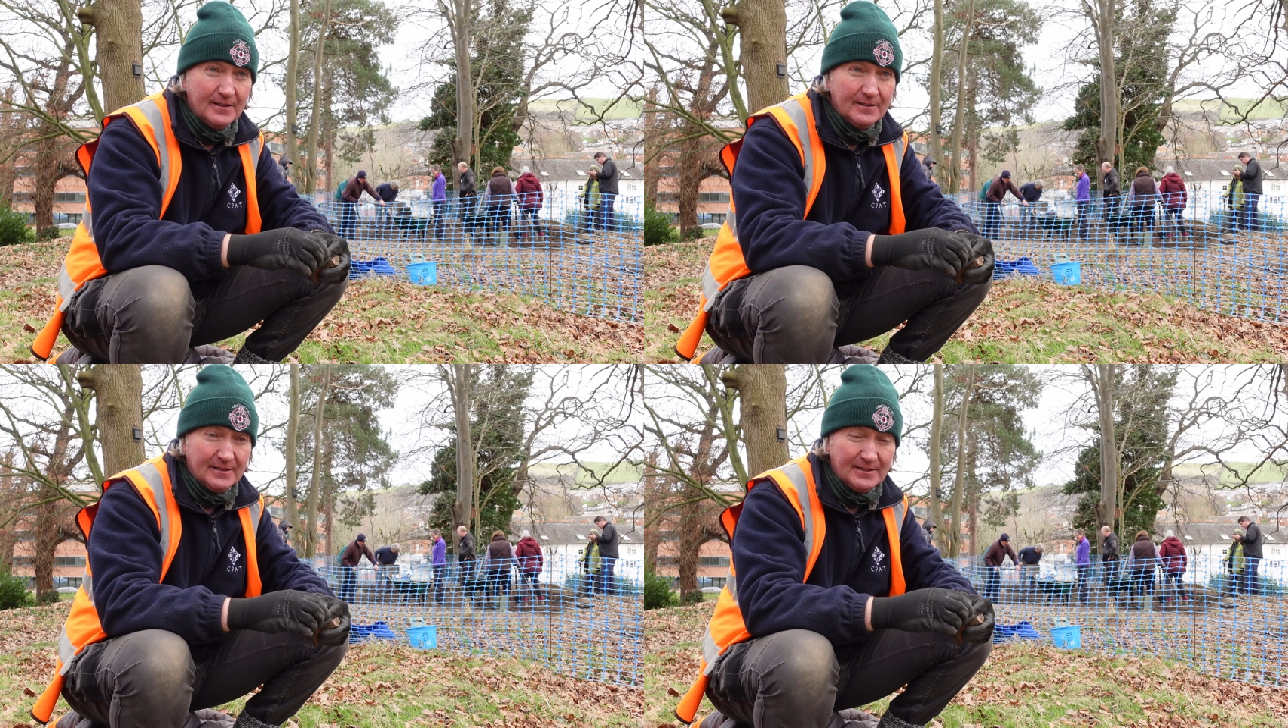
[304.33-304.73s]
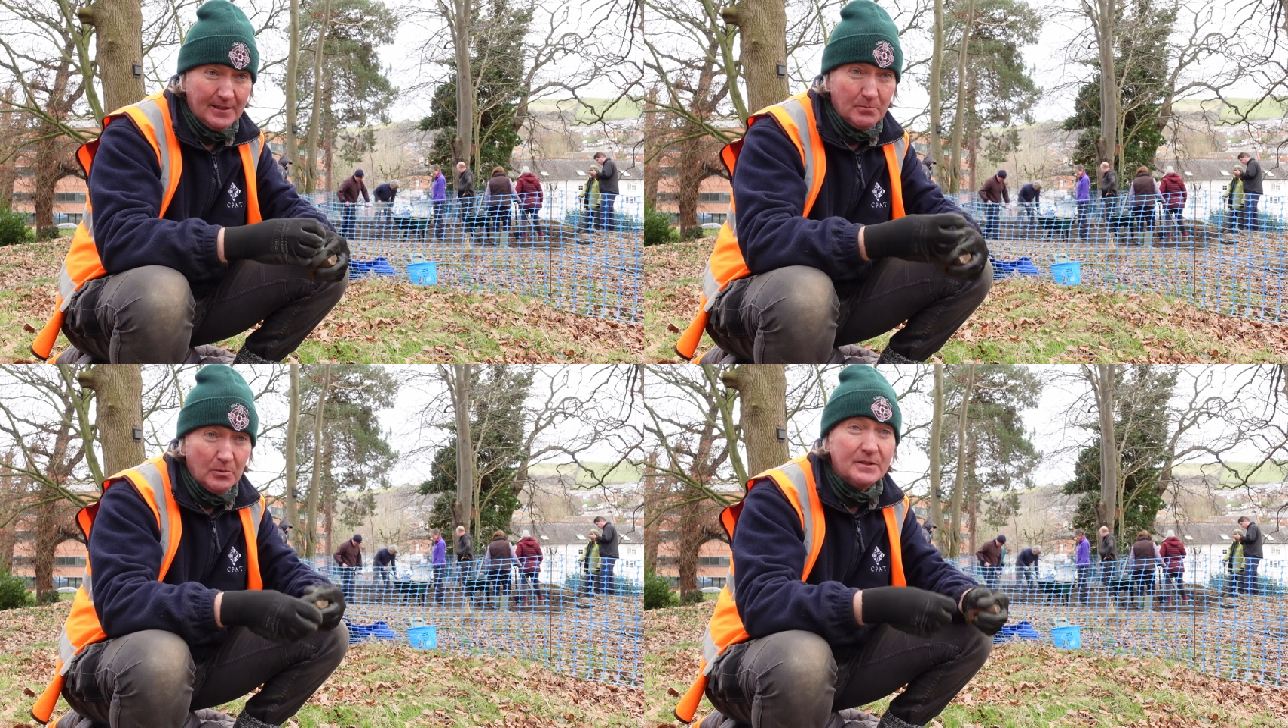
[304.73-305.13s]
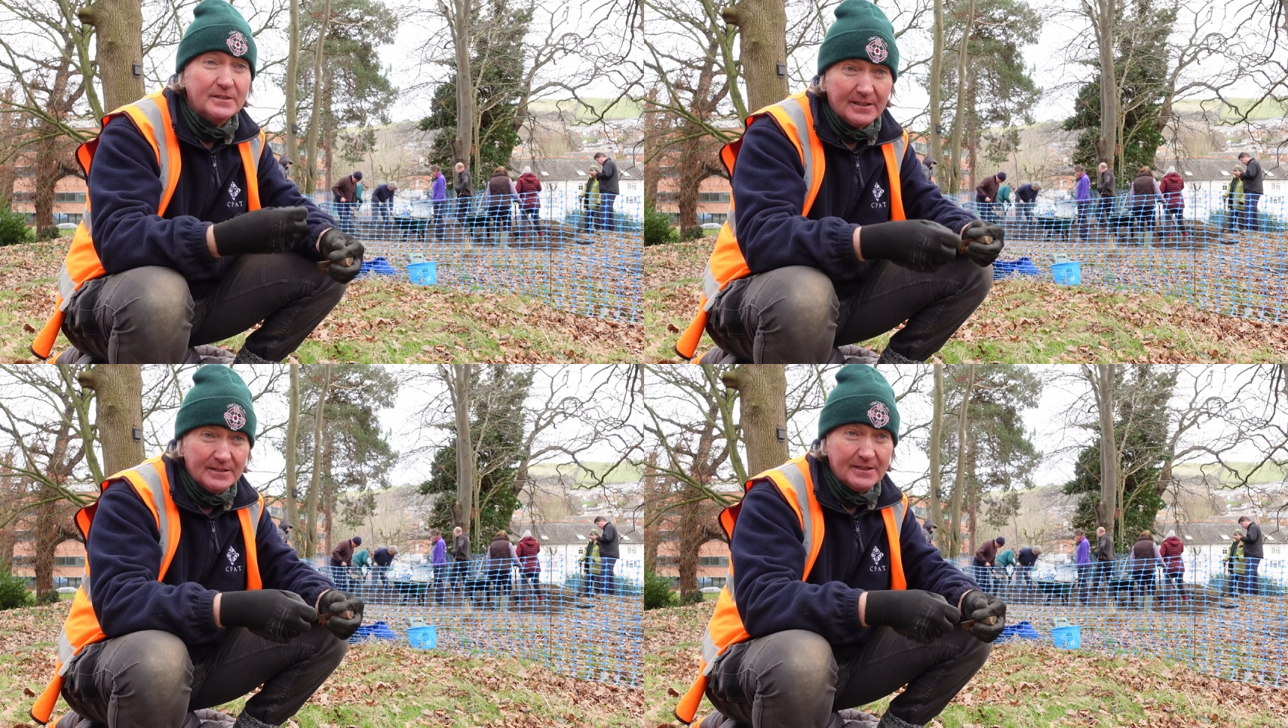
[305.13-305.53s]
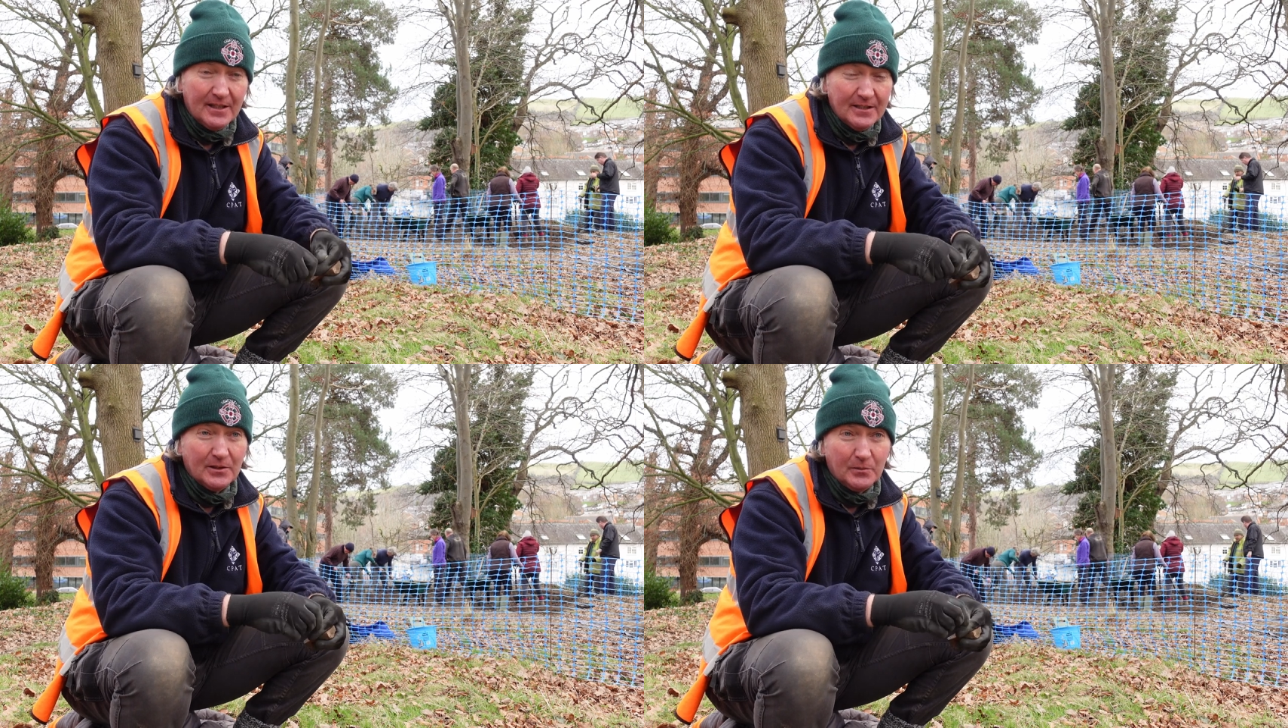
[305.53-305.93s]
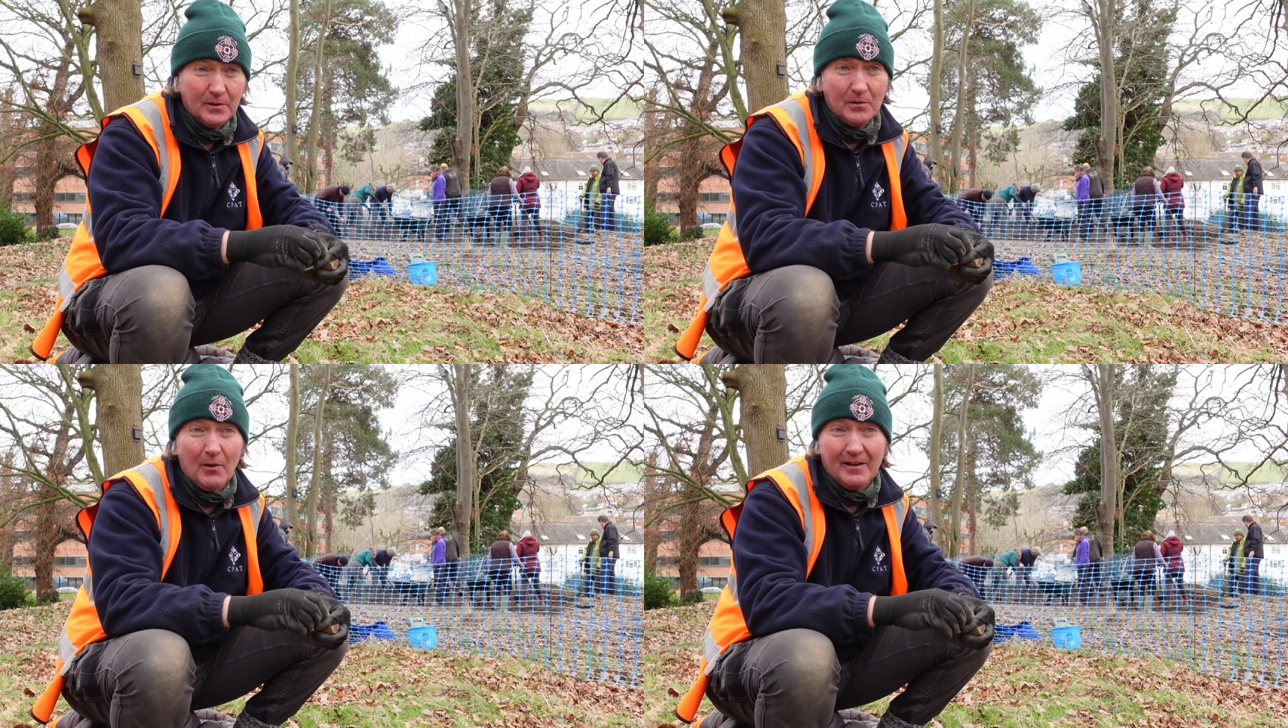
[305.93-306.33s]
that's in amongst this that we're
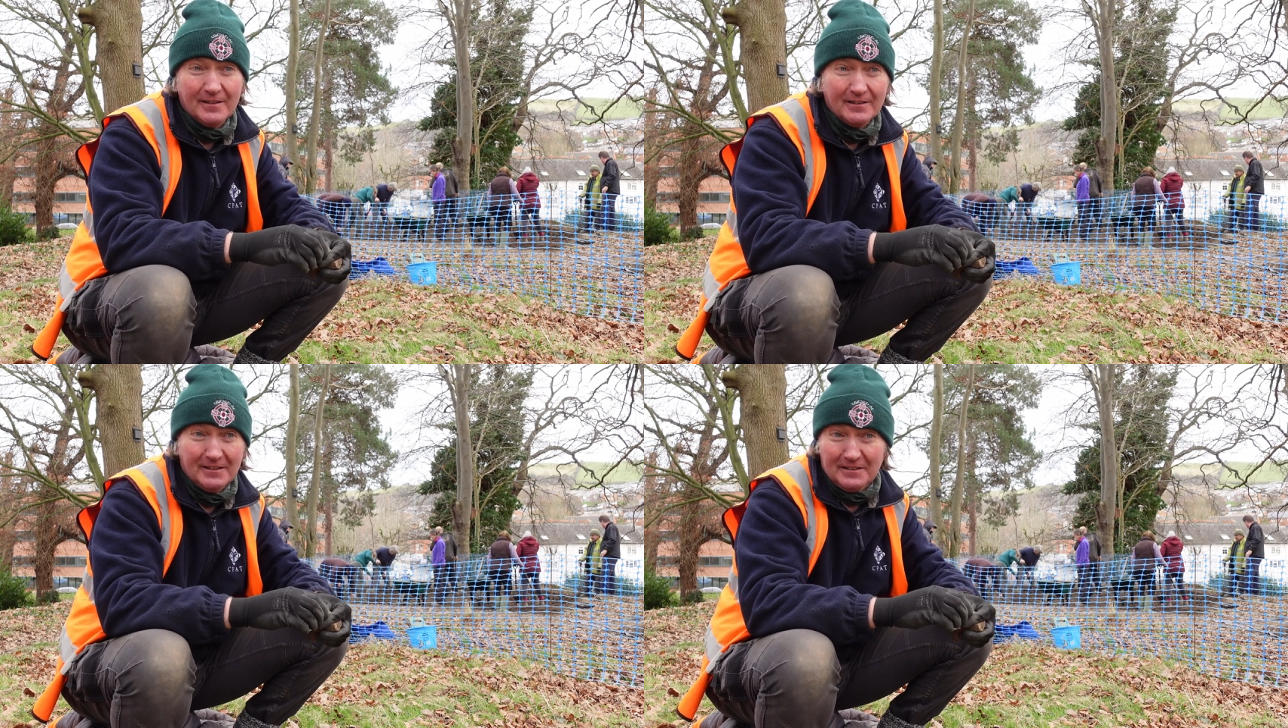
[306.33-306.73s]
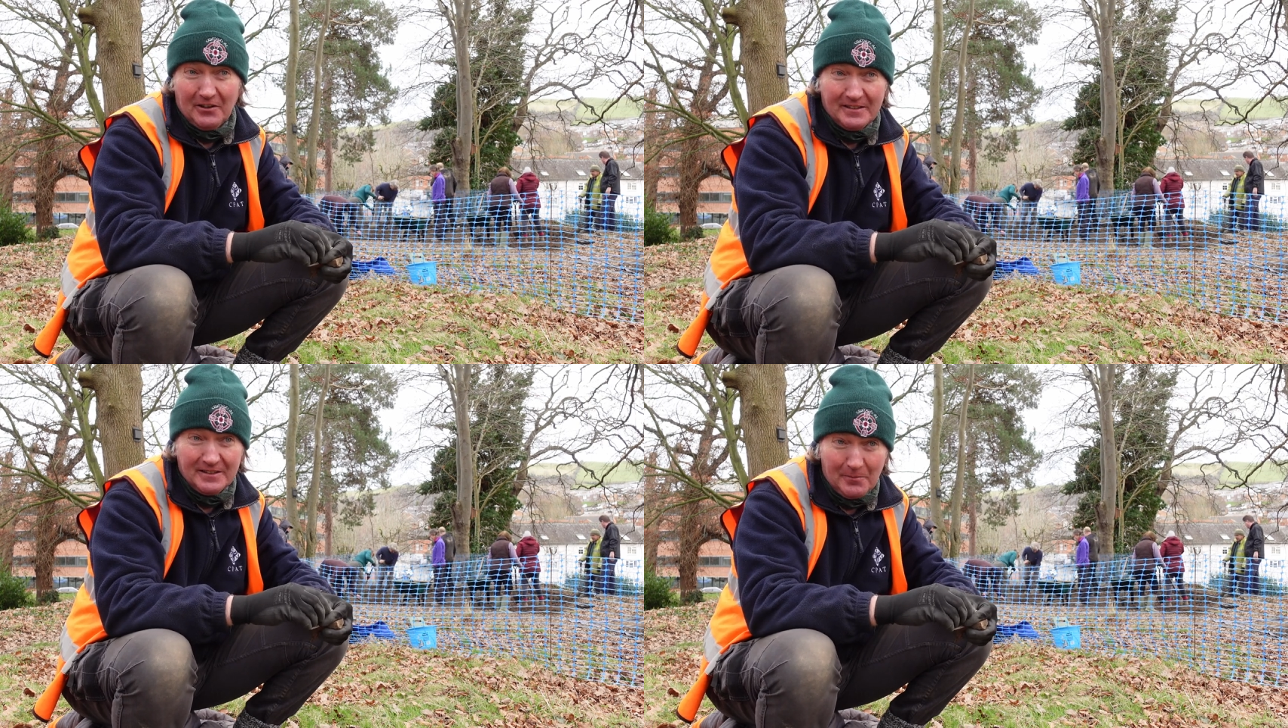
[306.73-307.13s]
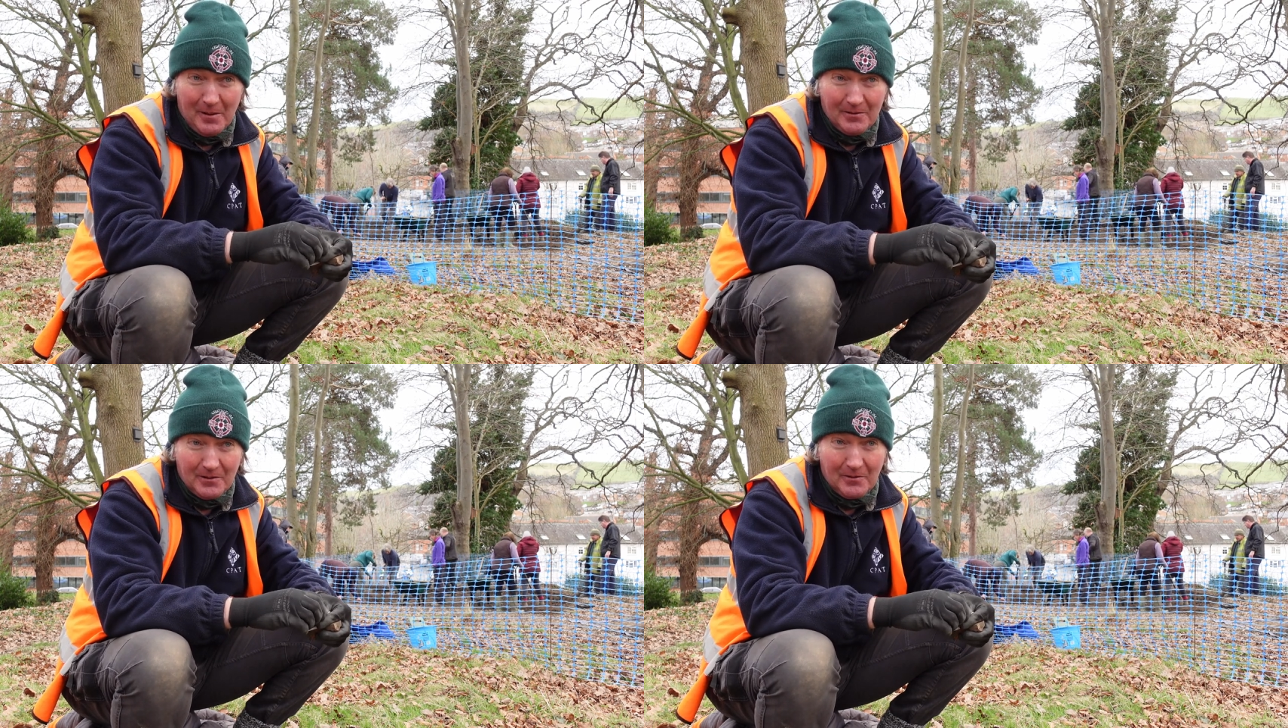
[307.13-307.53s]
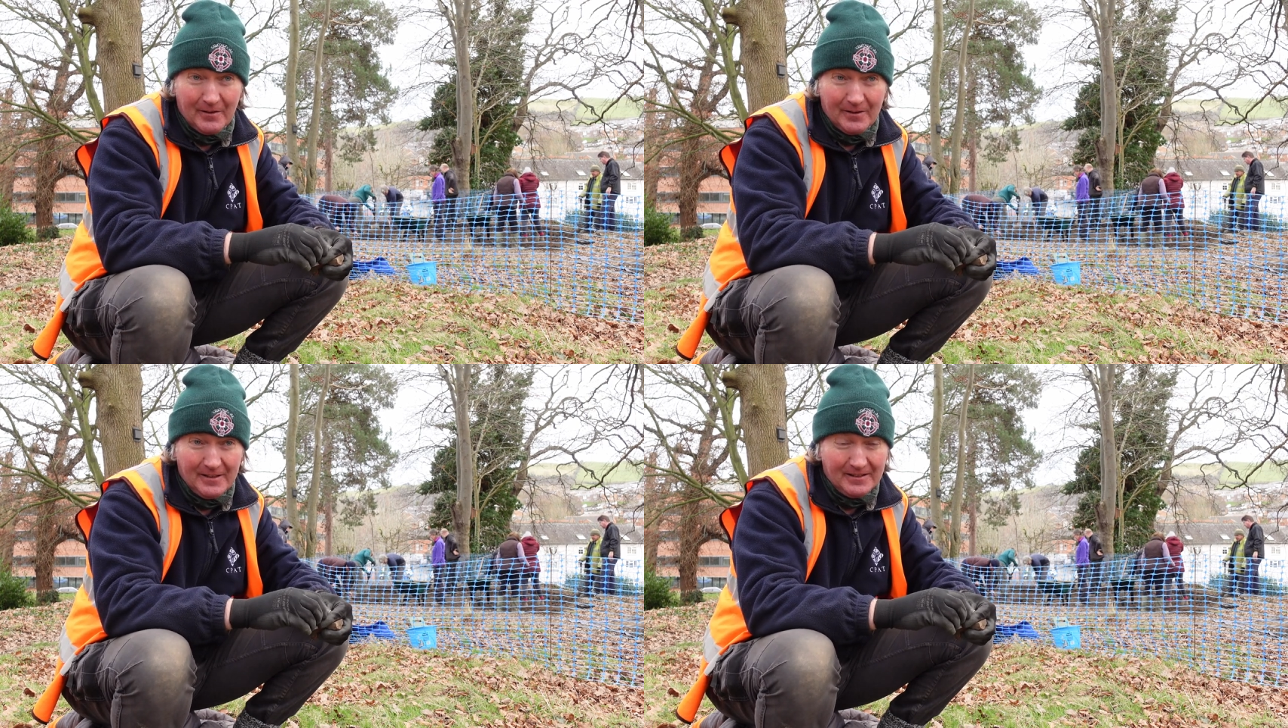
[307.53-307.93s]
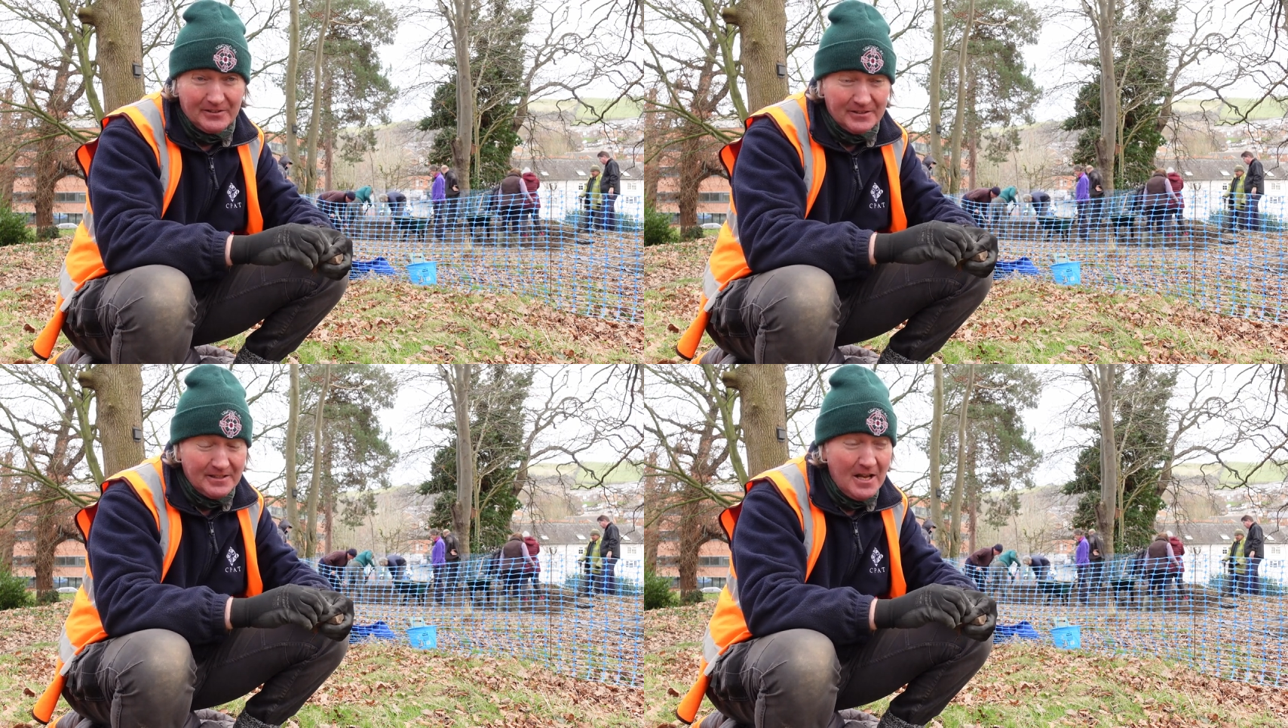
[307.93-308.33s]
quite excited about and quite
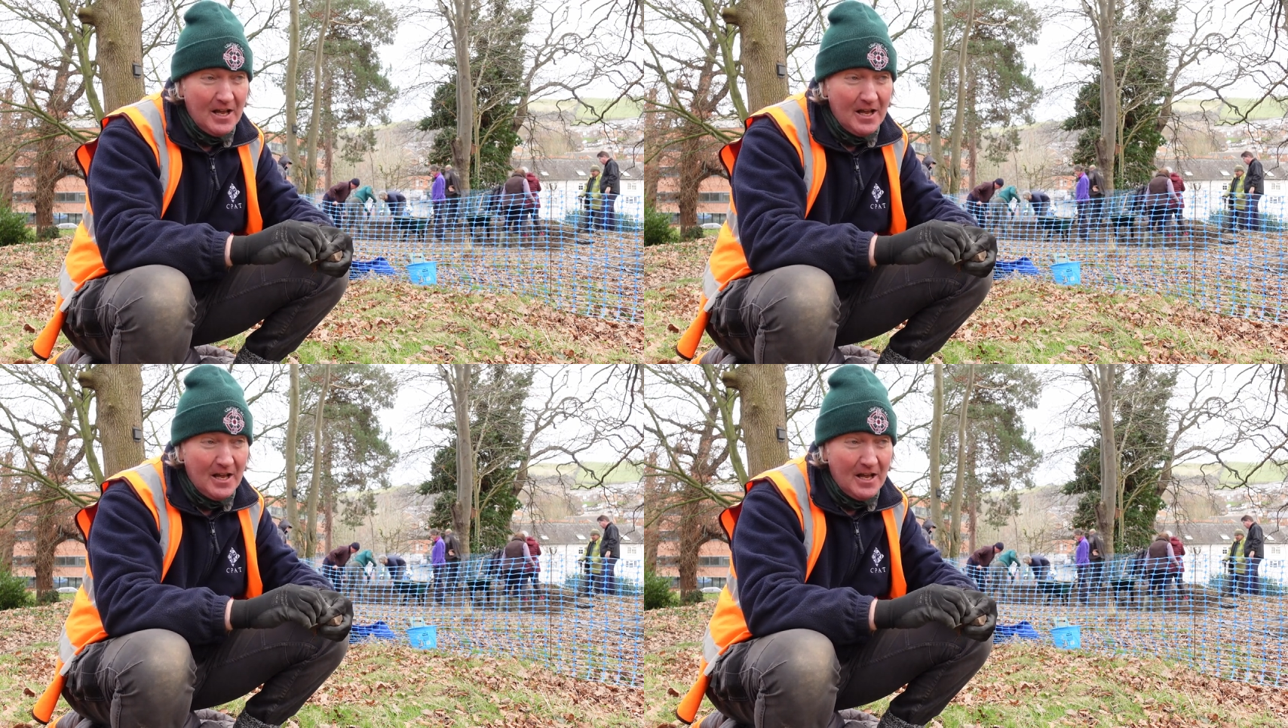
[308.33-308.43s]
interested.